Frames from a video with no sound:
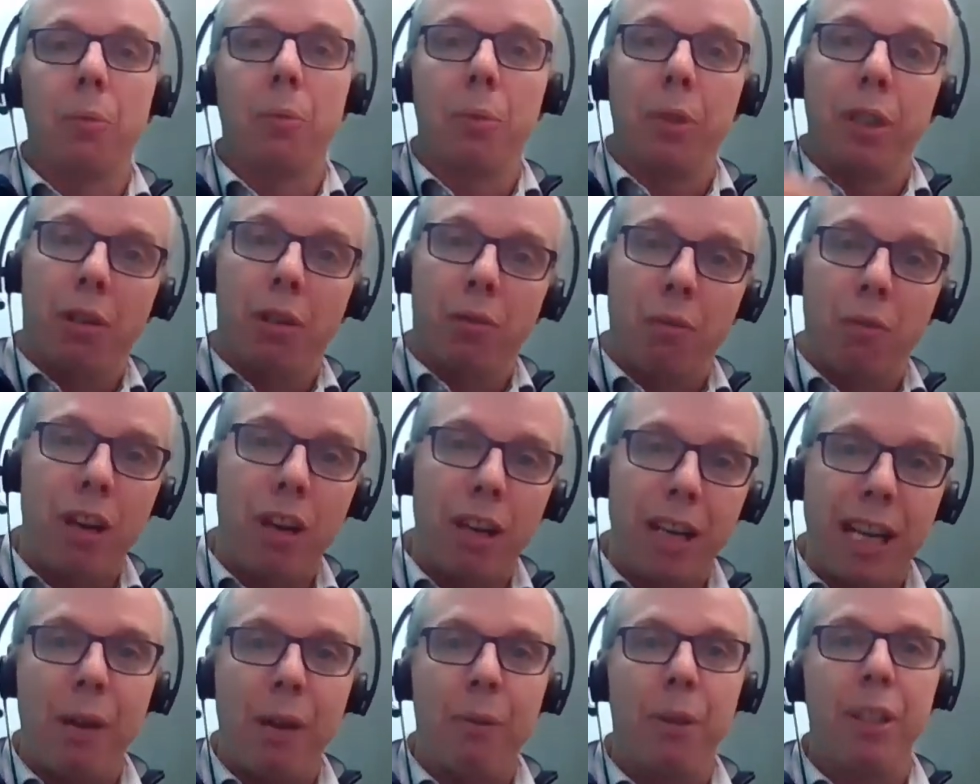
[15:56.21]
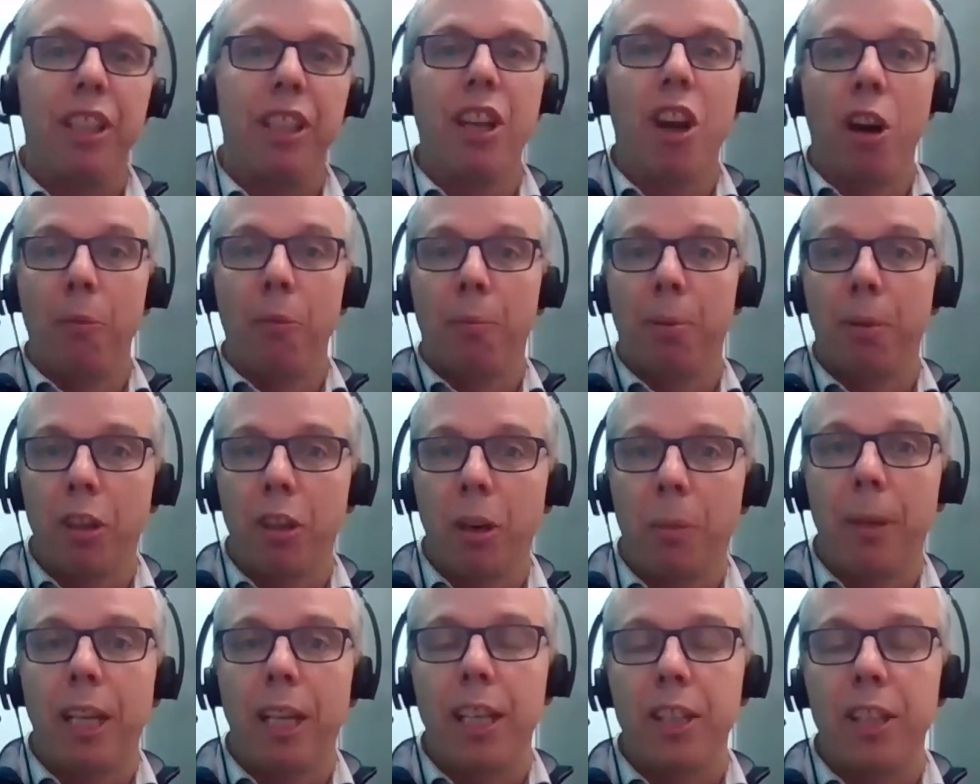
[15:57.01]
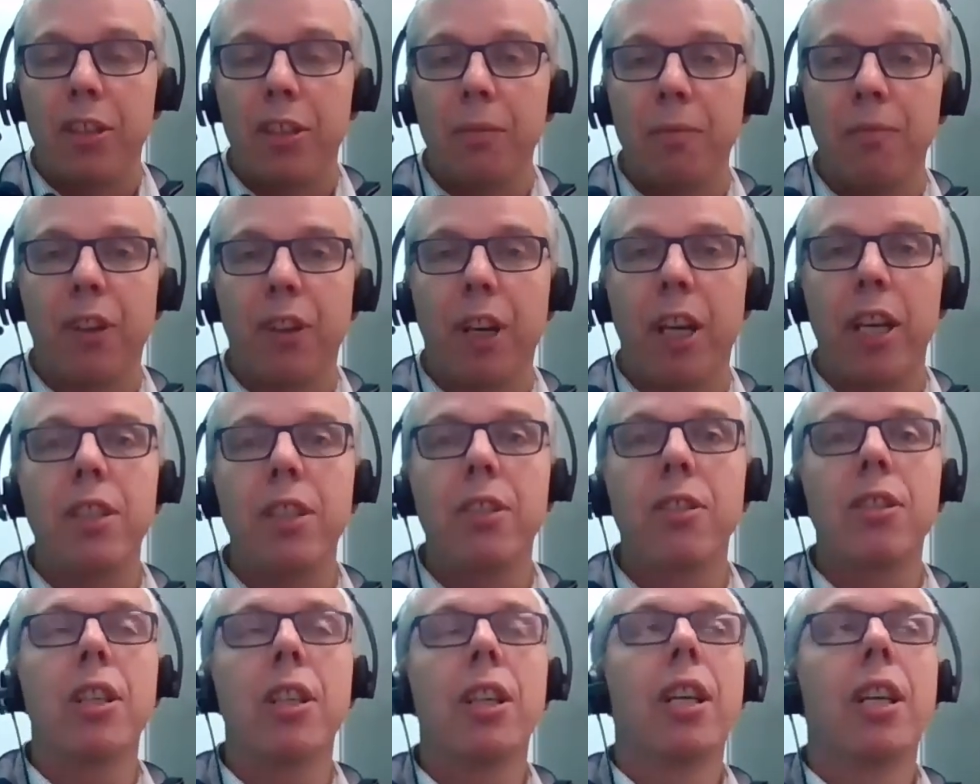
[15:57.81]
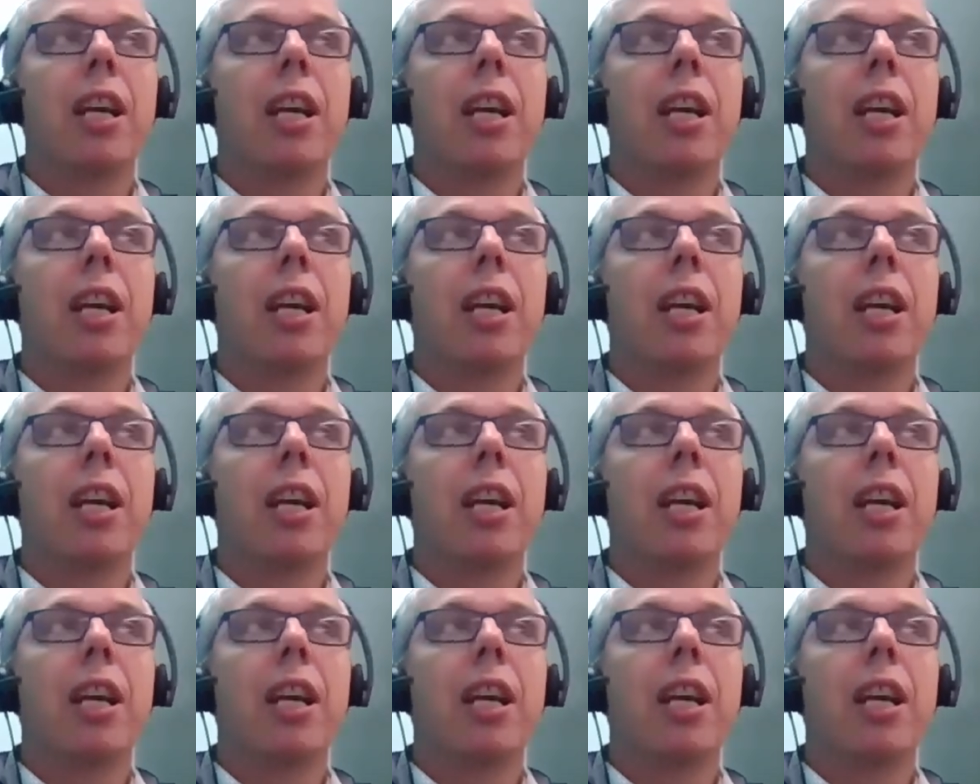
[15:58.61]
We are right now in the open nomination phase.